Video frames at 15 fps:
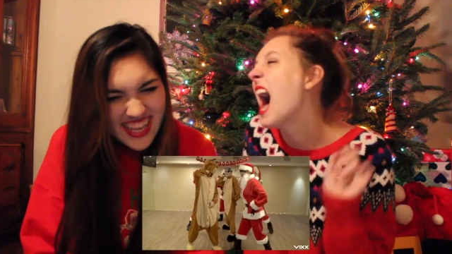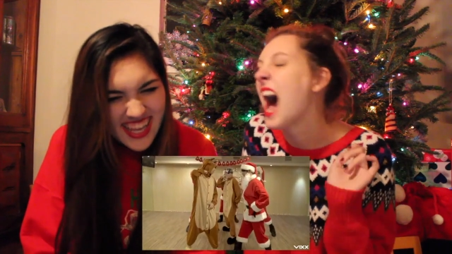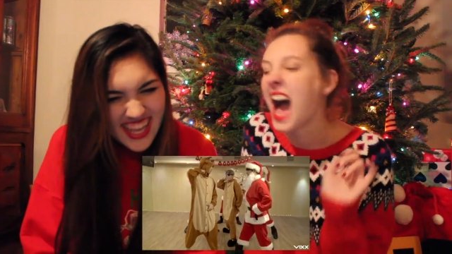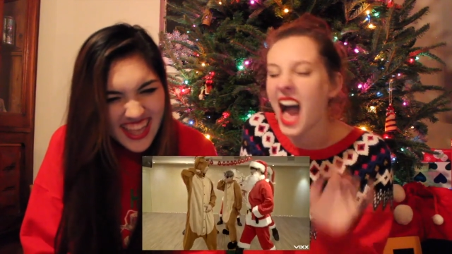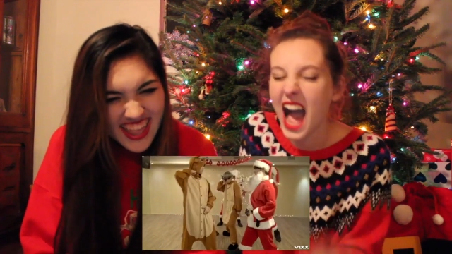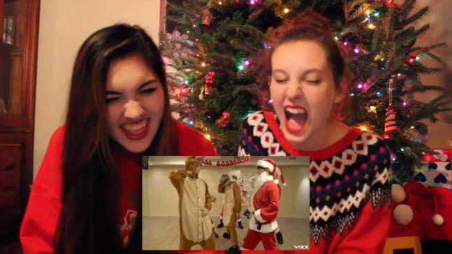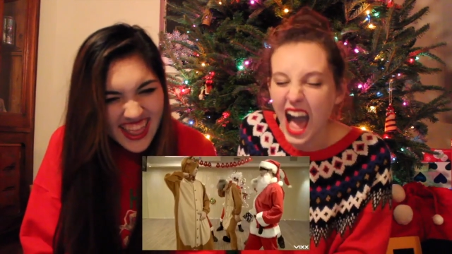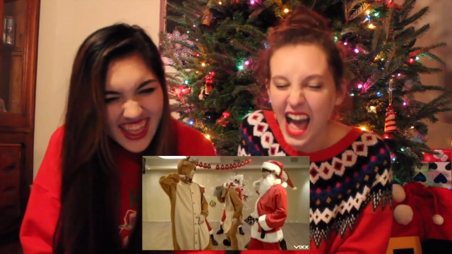
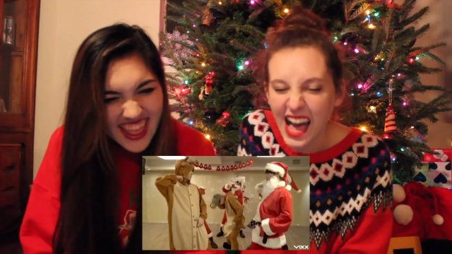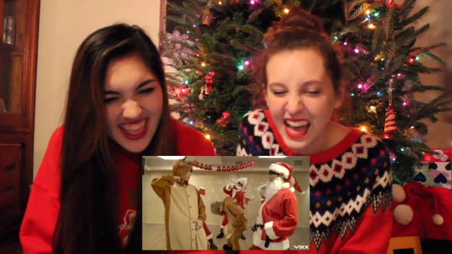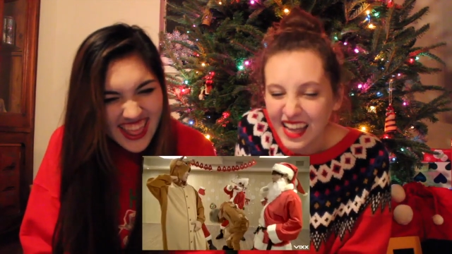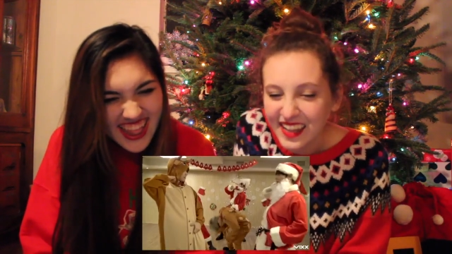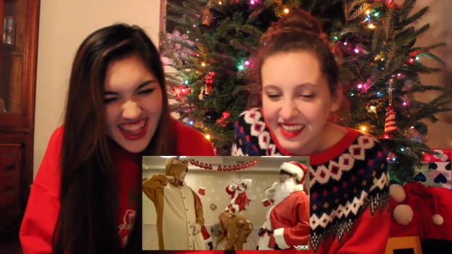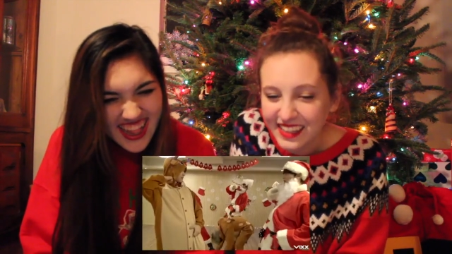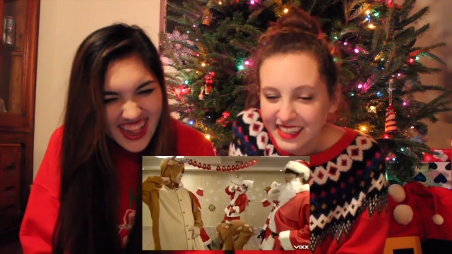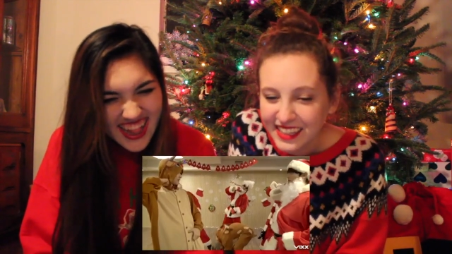
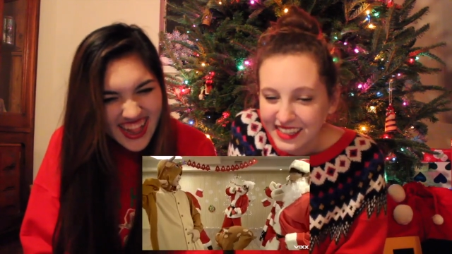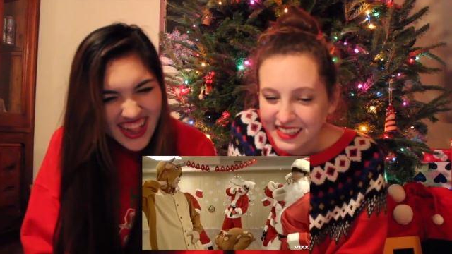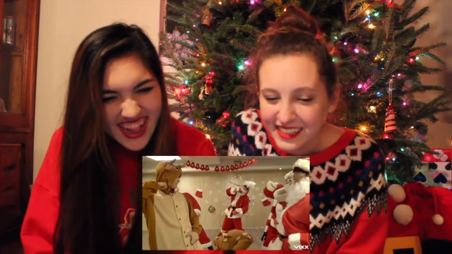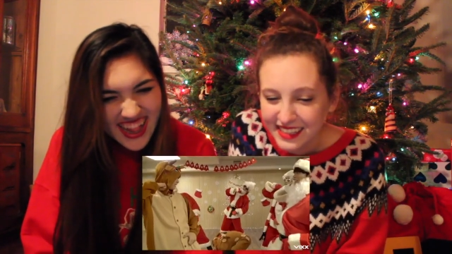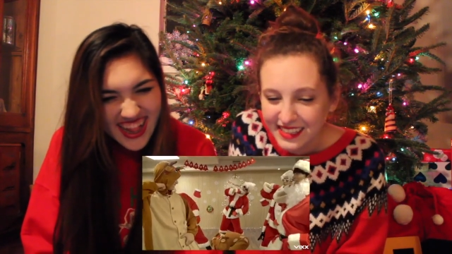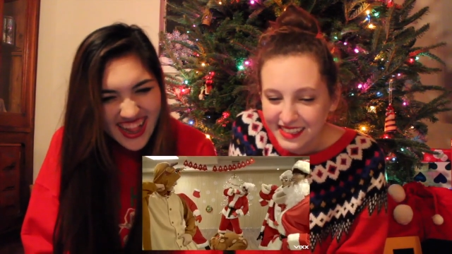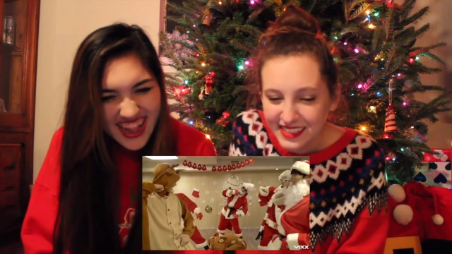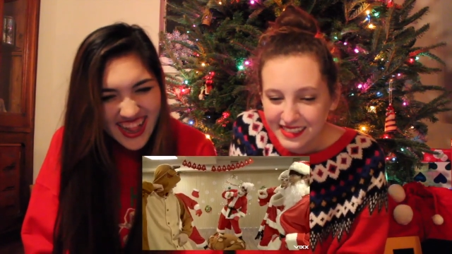
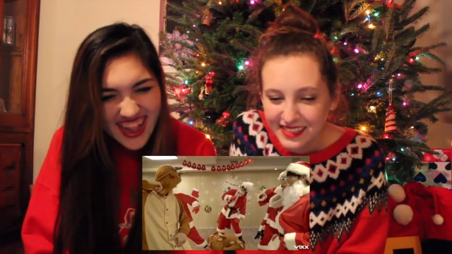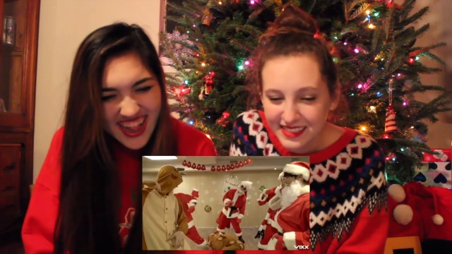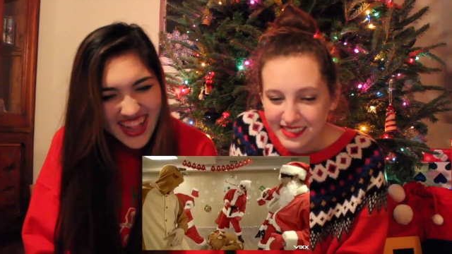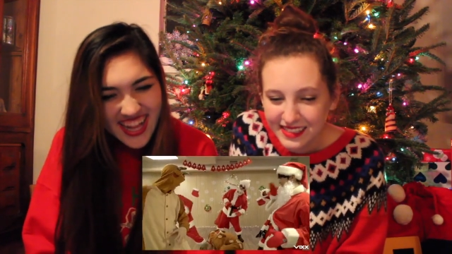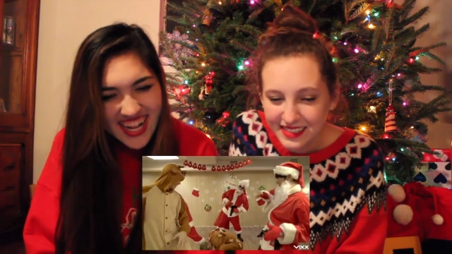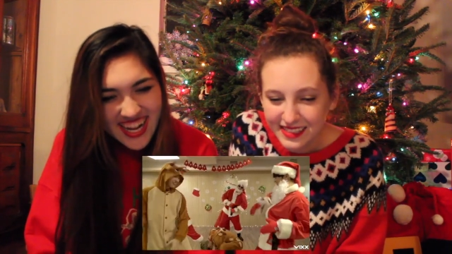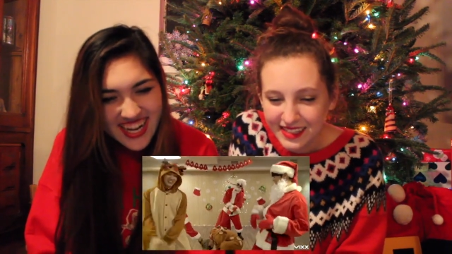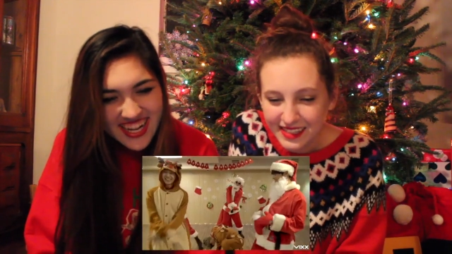
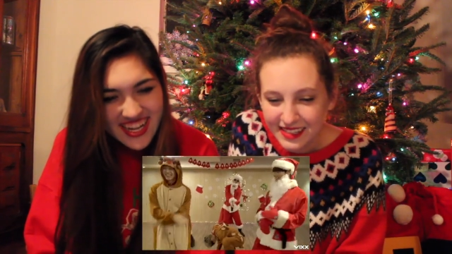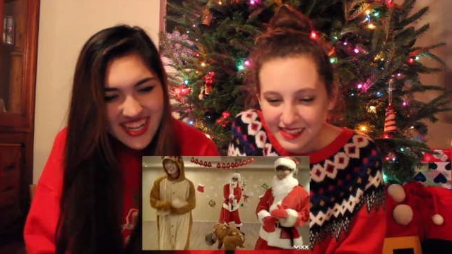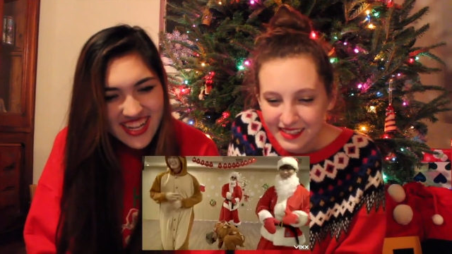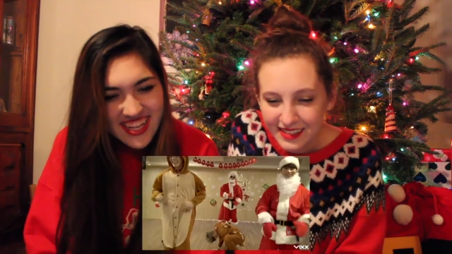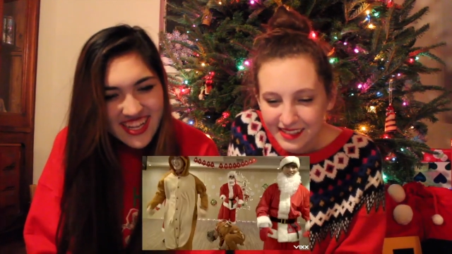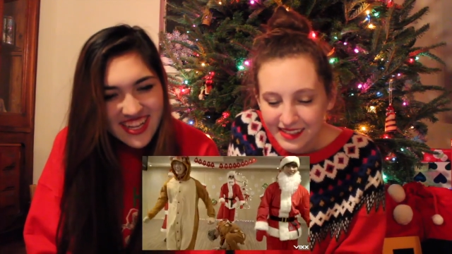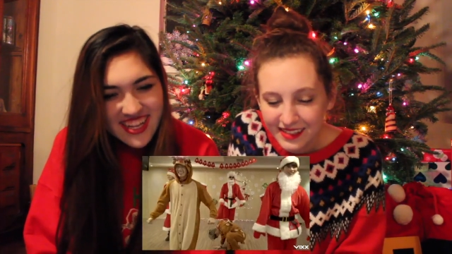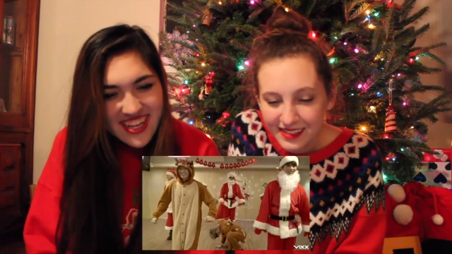
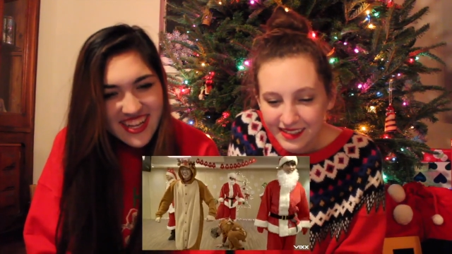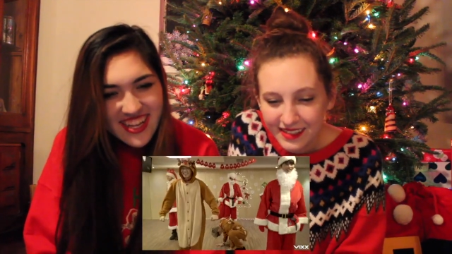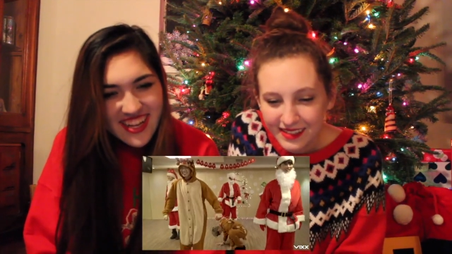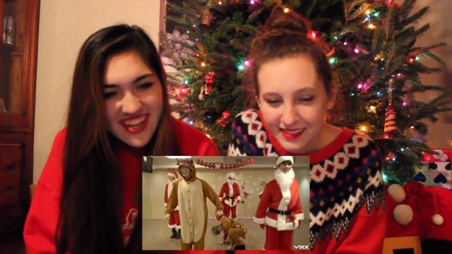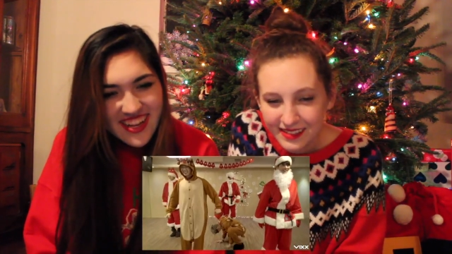Nobody speaks.